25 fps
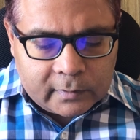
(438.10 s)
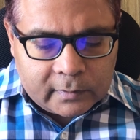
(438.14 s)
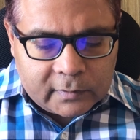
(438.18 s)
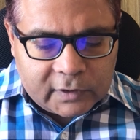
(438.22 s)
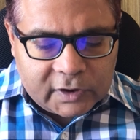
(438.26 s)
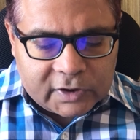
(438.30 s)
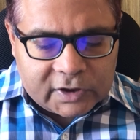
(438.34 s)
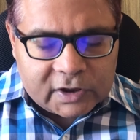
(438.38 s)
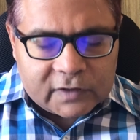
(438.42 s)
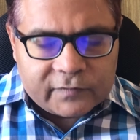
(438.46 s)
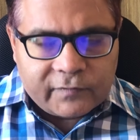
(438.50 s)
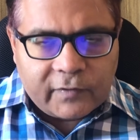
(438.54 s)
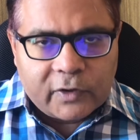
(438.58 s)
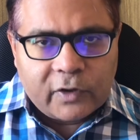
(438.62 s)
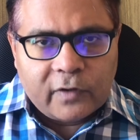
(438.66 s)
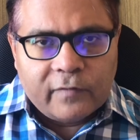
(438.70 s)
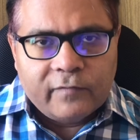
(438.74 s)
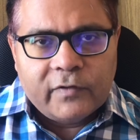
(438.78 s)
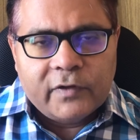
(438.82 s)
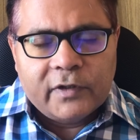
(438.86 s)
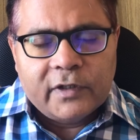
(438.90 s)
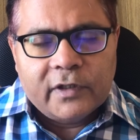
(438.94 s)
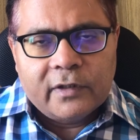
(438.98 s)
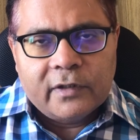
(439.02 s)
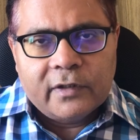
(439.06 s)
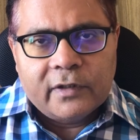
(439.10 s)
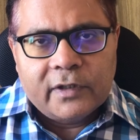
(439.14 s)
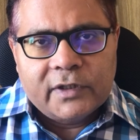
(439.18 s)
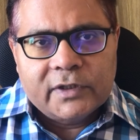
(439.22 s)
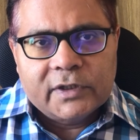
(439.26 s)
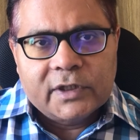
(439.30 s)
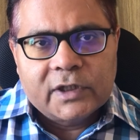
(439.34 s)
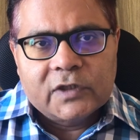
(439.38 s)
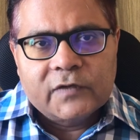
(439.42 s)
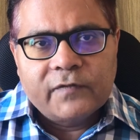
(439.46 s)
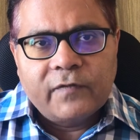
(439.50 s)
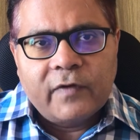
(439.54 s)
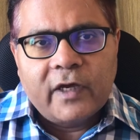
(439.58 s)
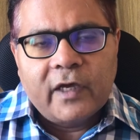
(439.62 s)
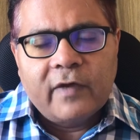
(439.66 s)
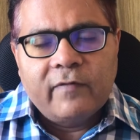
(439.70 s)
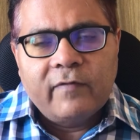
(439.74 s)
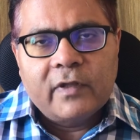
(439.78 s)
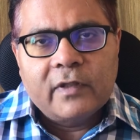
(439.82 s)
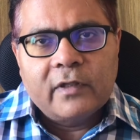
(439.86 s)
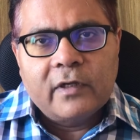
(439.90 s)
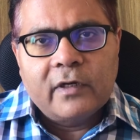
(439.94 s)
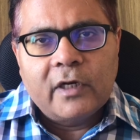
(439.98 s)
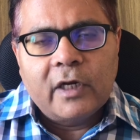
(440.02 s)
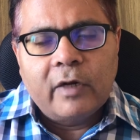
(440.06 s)
this is one of the reasons why
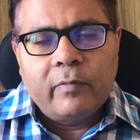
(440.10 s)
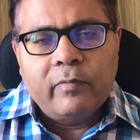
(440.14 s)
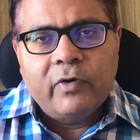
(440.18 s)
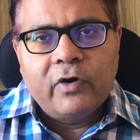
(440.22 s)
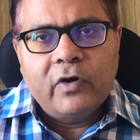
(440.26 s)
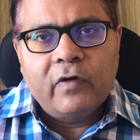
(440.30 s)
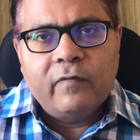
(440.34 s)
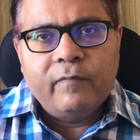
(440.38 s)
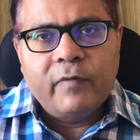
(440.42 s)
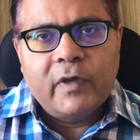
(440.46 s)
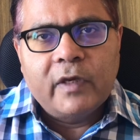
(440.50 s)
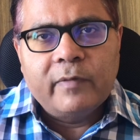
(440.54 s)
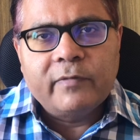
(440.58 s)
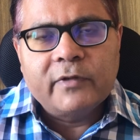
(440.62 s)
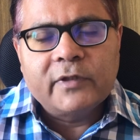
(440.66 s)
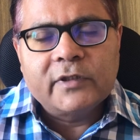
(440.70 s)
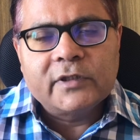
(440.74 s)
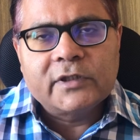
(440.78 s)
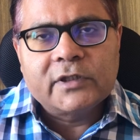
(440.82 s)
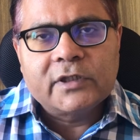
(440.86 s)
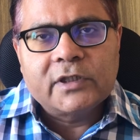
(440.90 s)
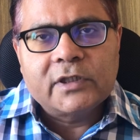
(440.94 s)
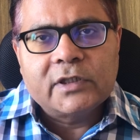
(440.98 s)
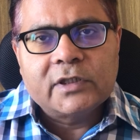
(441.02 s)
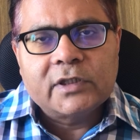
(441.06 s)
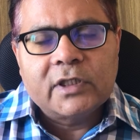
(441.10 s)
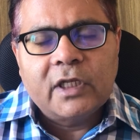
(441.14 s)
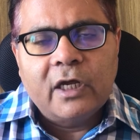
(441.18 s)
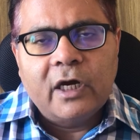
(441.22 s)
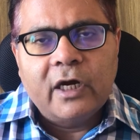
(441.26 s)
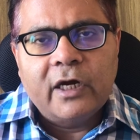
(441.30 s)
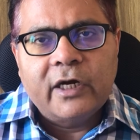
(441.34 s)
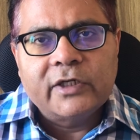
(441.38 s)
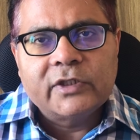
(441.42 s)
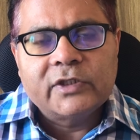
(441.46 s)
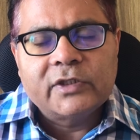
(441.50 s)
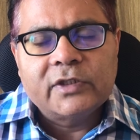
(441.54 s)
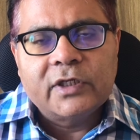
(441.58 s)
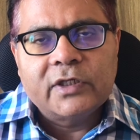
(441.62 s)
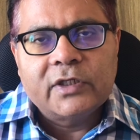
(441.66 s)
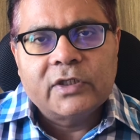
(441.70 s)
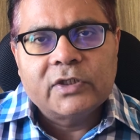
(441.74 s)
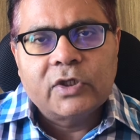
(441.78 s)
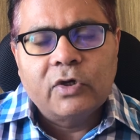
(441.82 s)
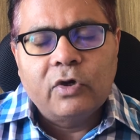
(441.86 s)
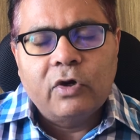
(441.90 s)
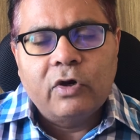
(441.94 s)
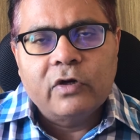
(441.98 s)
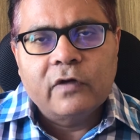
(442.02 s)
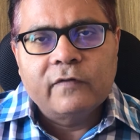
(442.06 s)
when the number of papers is large, there is
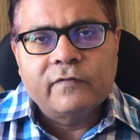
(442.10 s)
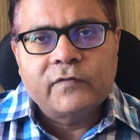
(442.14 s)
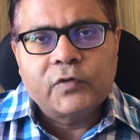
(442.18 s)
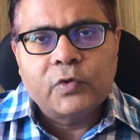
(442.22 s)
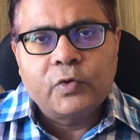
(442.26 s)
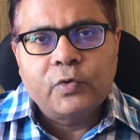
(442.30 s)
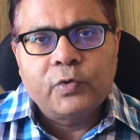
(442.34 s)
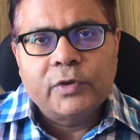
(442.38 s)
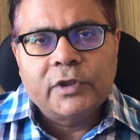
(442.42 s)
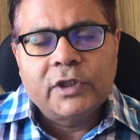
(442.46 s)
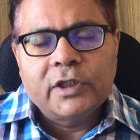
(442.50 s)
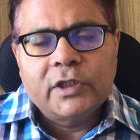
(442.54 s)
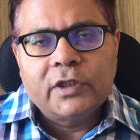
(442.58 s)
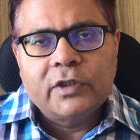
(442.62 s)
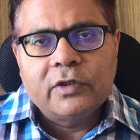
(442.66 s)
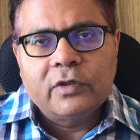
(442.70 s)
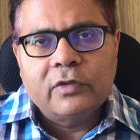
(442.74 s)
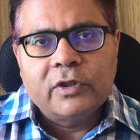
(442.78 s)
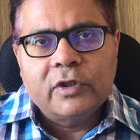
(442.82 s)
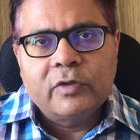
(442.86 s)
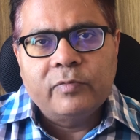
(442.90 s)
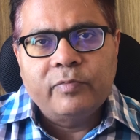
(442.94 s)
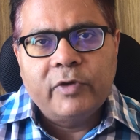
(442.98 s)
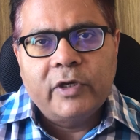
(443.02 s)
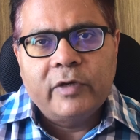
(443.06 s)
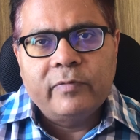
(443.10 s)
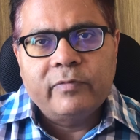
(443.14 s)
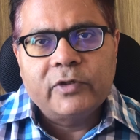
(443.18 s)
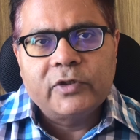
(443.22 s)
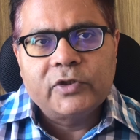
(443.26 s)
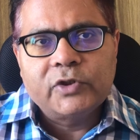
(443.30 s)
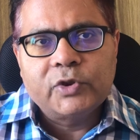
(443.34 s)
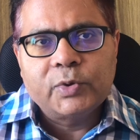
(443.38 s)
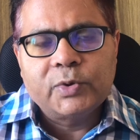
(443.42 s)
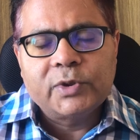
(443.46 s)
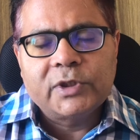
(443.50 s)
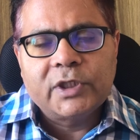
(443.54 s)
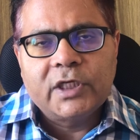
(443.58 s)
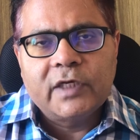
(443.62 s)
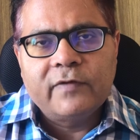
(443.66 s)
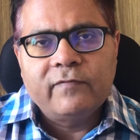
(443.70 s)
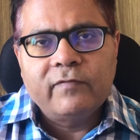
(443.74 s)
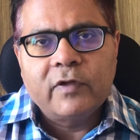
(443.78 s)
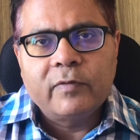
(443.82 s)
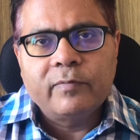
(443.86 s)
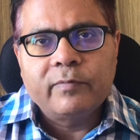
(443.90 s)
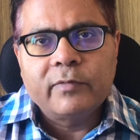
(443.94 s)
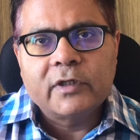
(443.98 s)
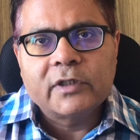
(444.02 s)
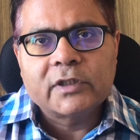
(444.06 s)
a lot of scrutiny on the papers to see if
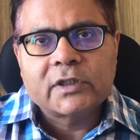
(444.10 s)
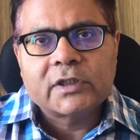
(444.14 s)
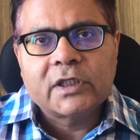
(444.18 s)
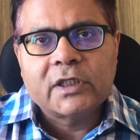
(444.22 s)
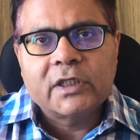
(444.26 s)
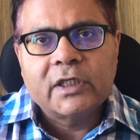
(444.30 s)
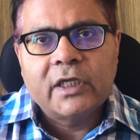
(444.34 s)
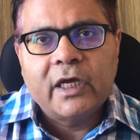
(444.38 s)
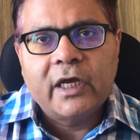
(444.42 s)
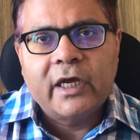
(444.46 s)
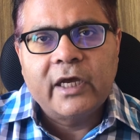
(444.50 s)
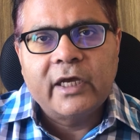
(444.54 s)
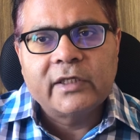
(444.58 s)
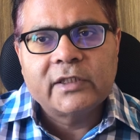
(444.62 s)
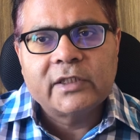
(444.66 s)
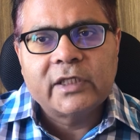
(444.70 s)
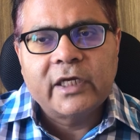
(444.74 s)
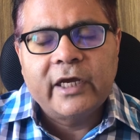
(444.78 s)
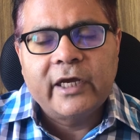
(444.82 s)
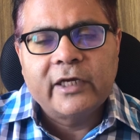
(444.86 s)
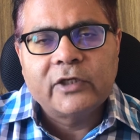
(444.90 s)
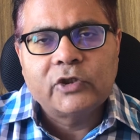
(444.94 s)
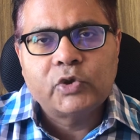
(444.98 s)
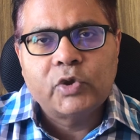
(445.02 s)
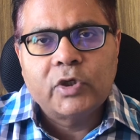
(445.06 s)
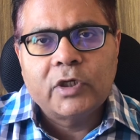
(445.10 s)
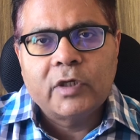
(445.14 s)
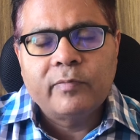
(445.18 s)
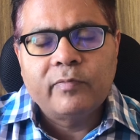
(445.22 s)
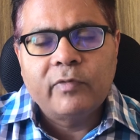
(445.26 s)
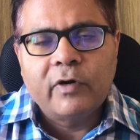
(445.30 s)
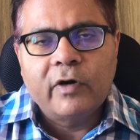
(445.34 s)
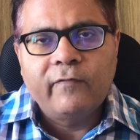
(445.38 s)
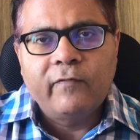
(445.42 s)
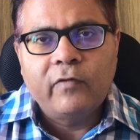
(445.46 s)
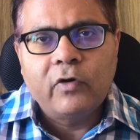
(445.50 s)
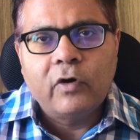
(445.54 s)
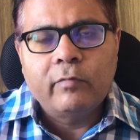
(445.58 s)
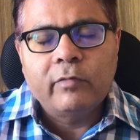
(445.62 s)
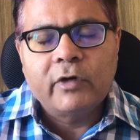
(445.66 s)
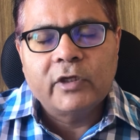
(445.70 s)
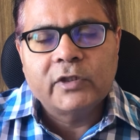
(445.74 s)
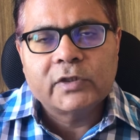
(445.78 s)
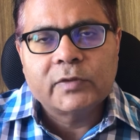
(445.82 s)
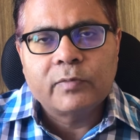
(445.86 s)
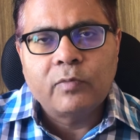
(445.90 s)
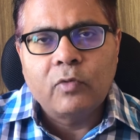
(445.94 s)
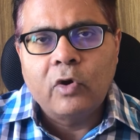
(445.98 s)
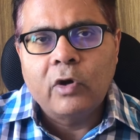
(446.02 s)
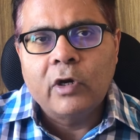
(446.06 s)
the person has actually performed a
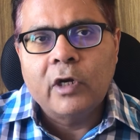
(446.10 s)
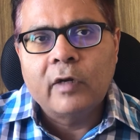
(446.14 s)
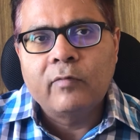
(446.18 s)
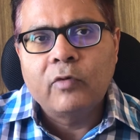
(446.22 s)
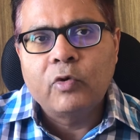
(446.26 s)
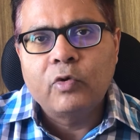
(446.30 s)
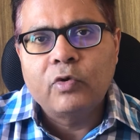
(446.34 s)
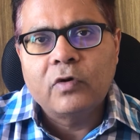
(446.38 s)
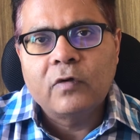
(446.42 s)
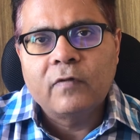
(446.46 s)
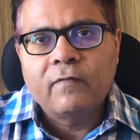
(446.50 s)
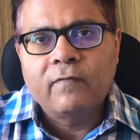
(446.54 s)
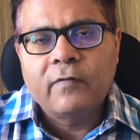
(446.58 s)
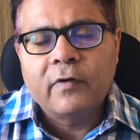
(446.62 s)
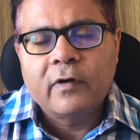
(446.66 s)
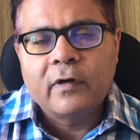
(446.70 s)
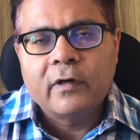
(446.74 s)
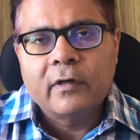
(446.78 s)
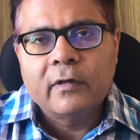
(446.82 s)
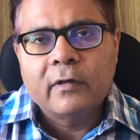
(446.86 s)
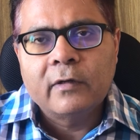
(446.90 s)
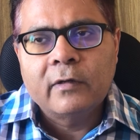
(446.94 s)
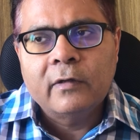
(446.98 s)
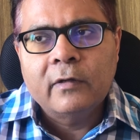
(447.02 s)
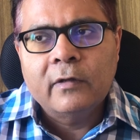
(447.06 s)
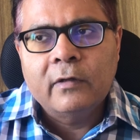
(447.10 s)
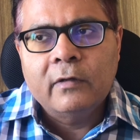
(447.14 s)
small amount of work